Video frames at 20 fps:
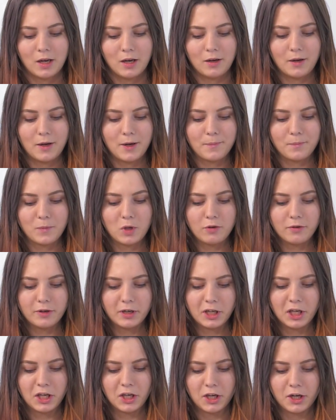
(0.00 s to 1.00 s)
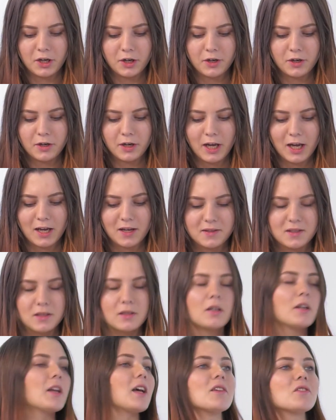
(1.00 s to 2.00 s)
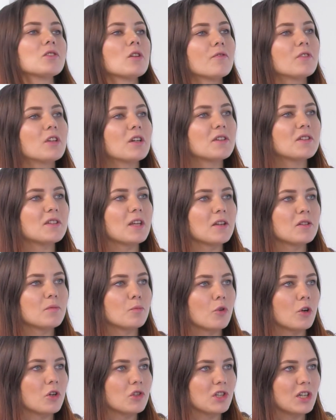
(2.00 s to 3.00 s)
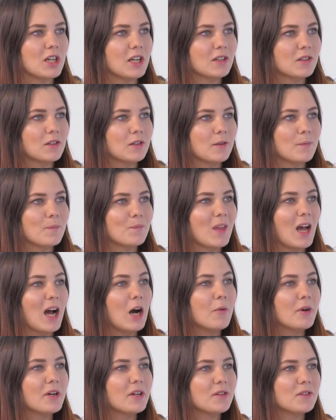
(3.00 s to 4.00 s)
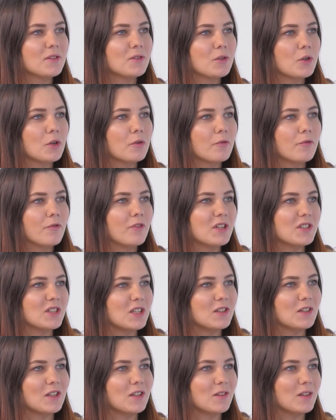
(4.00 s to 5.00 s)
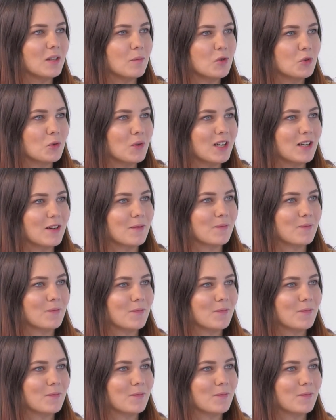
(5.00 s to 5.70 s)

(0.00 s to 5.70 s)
You are here as a guest of the SAS project. How was your visit in Timișoara?